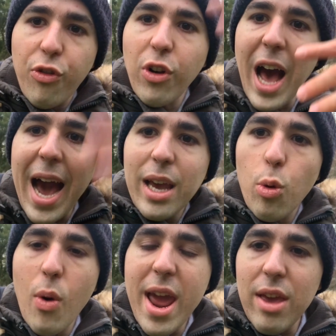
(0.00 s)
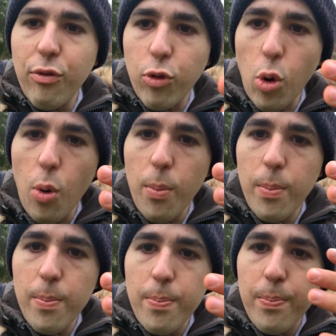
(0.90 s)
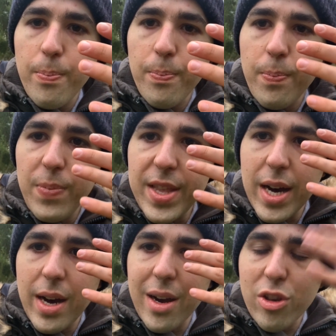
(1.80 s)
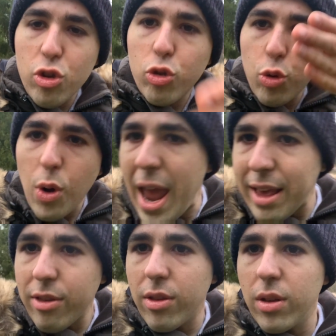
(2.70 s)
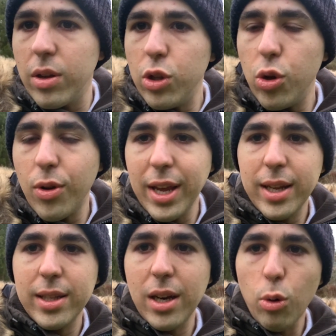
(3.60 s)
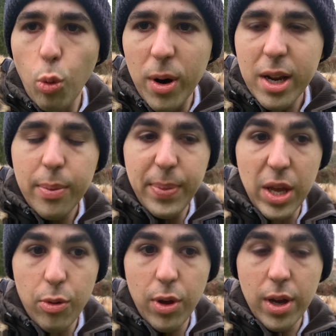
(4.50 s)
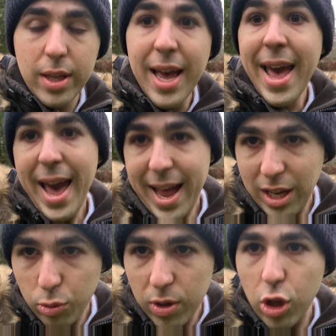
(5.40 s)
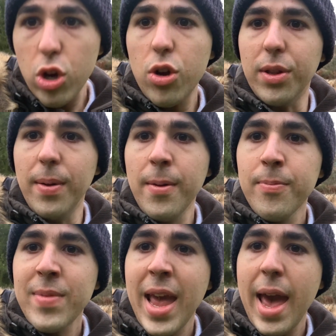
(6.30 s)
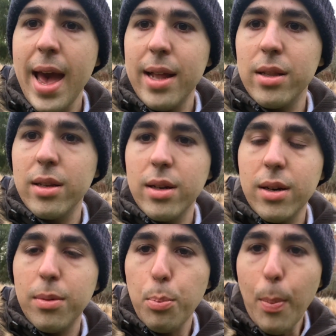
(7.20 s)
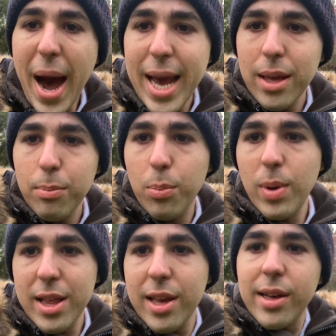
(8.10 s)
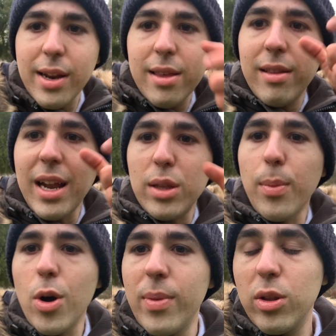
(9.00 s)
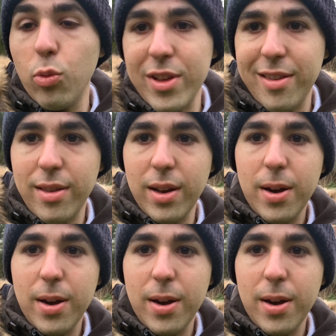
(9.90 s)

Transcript: fly away from the stress during the work period. And it was good. And my, let's say, restart moment was